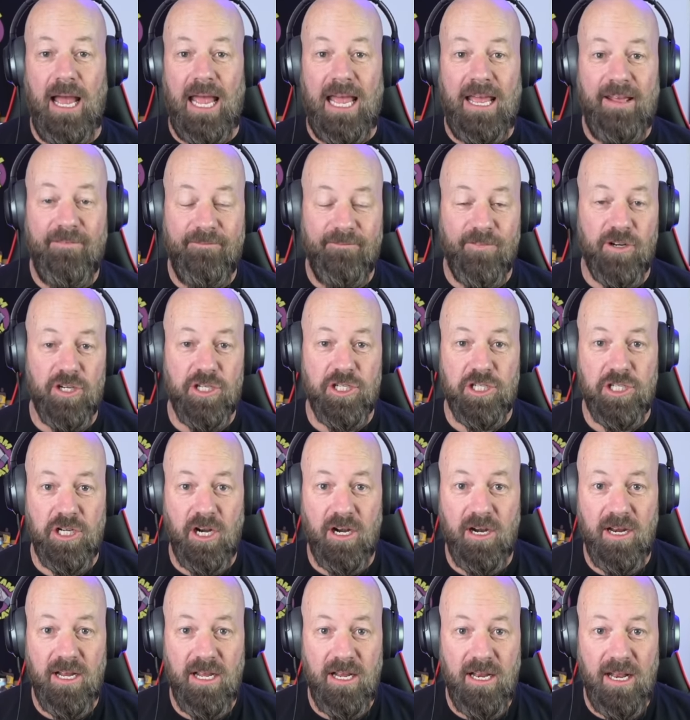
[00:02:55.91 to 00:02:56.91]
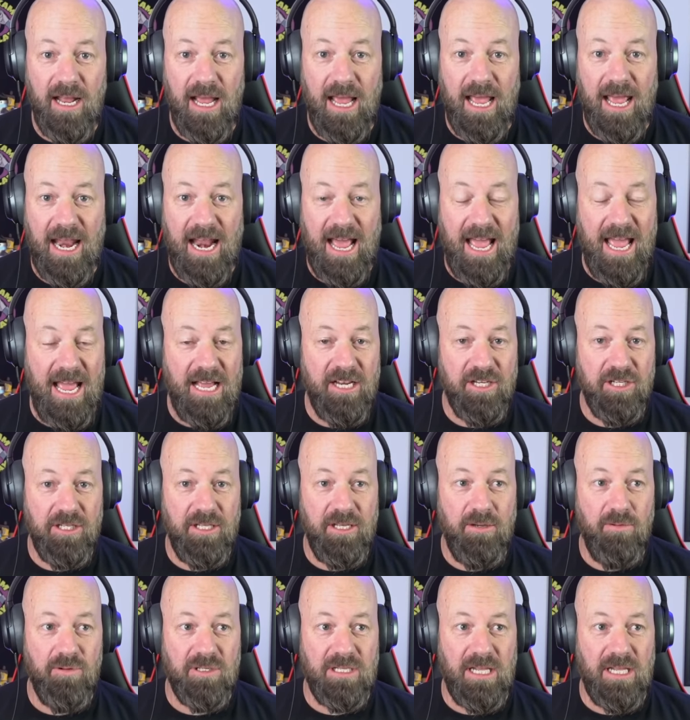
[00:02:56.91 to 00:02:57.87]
It first started, and I actually